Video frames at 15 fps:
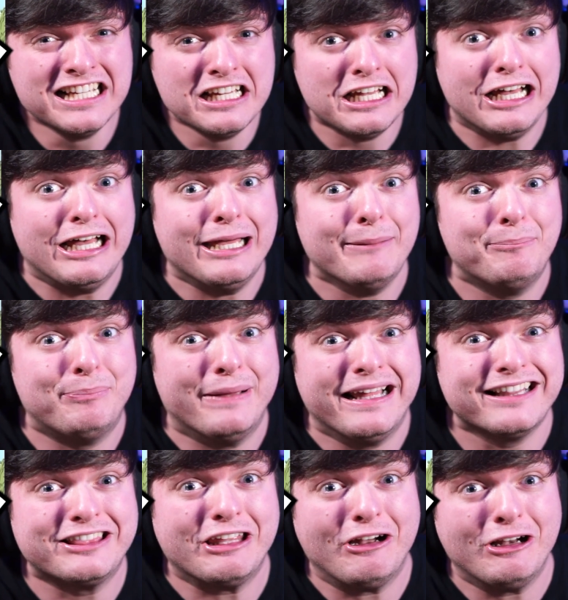I bet
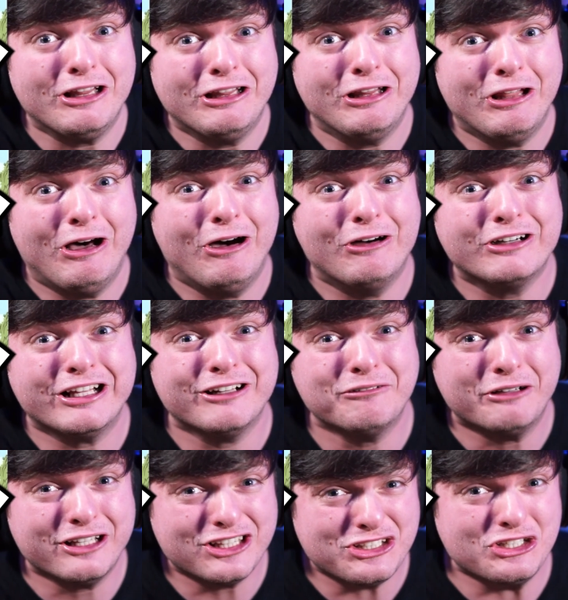they're loaded
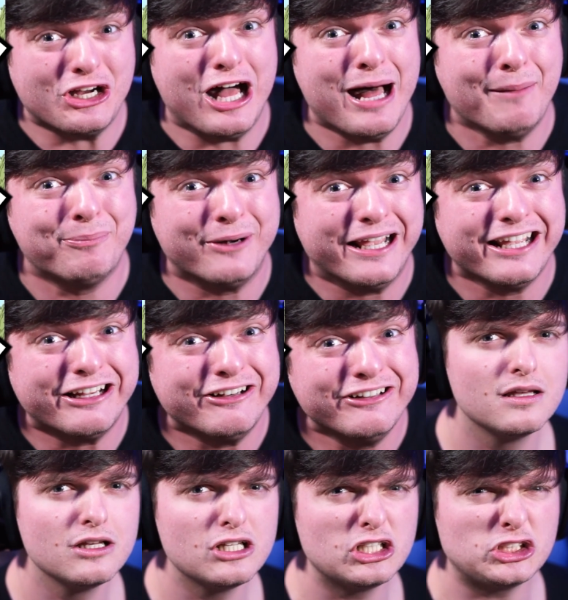with
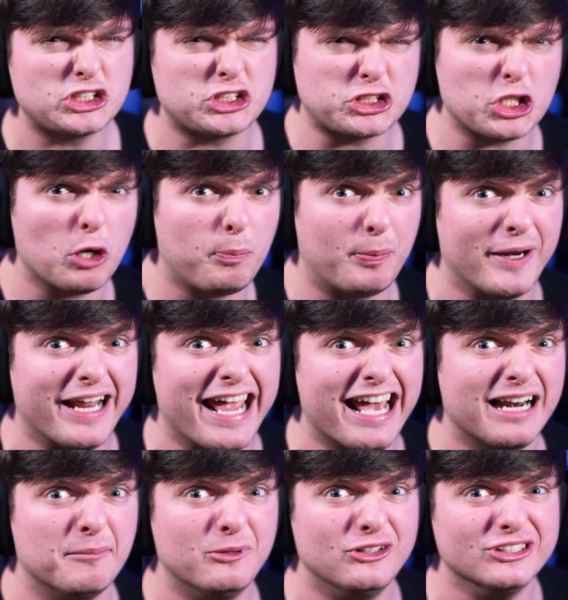jawbreakers. Stupid
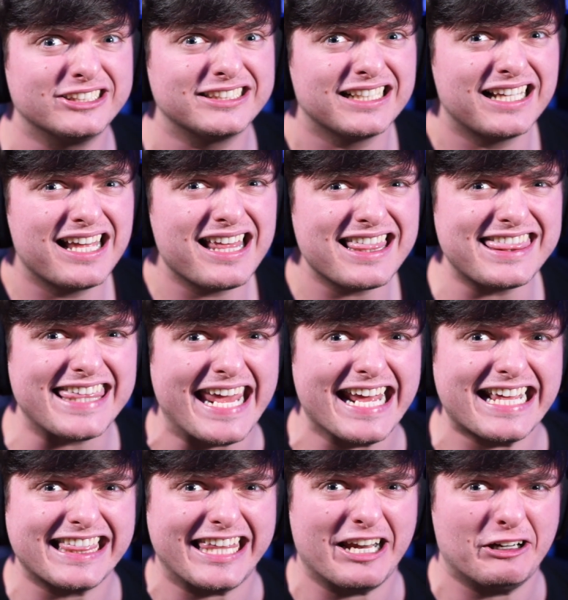animals. Think
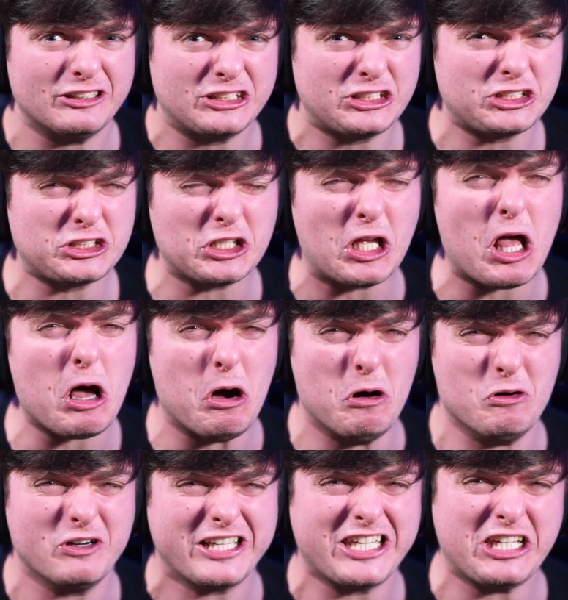they're so
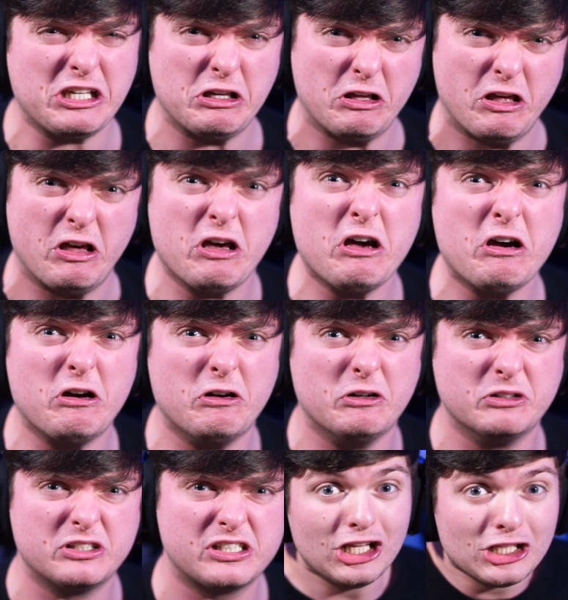
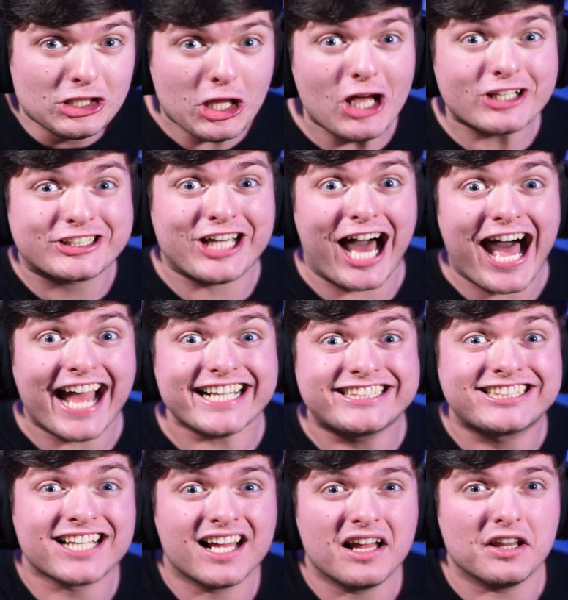cute. Look, guys.
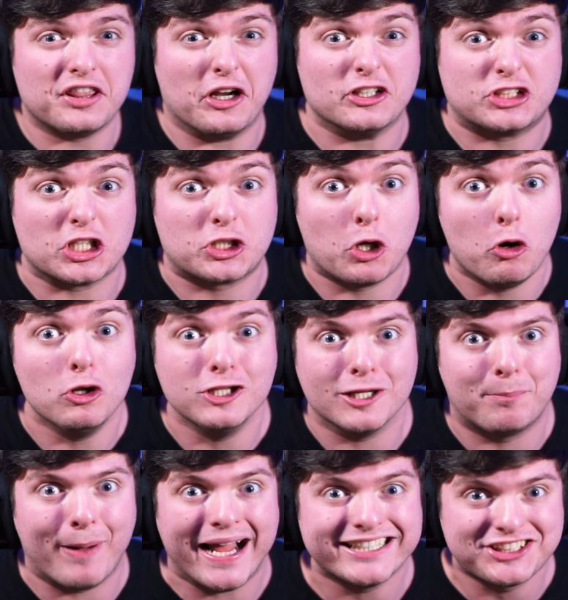There's a cooler
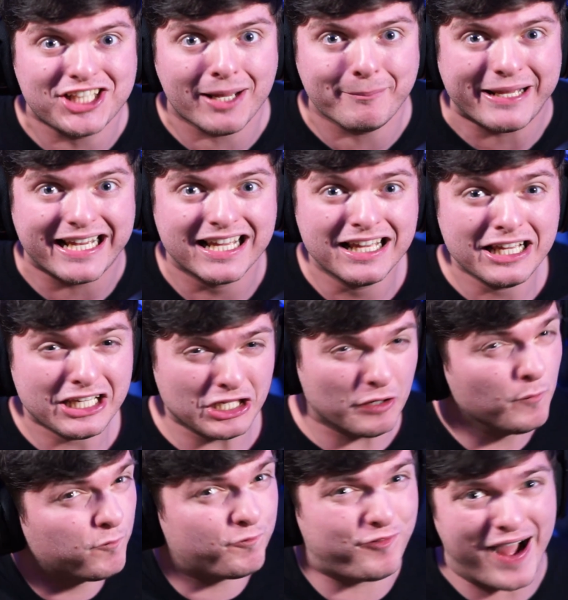by Jimmy. You
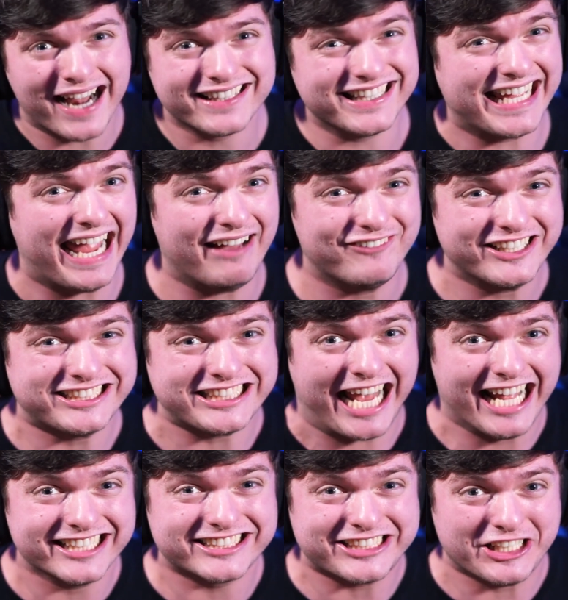finally have a
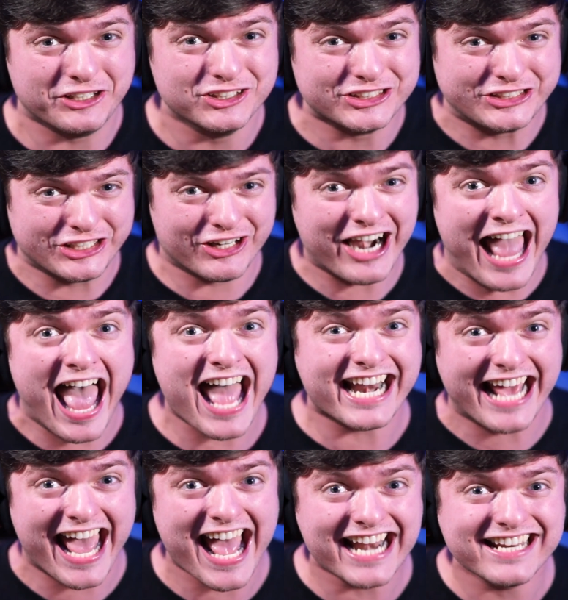chance to use your head,
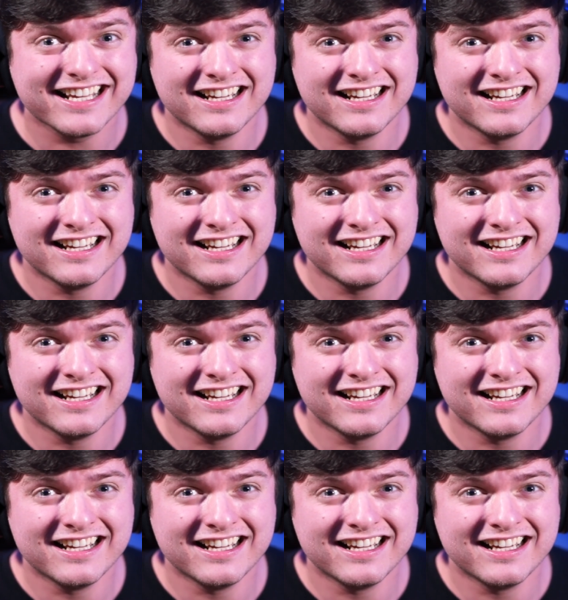Ed.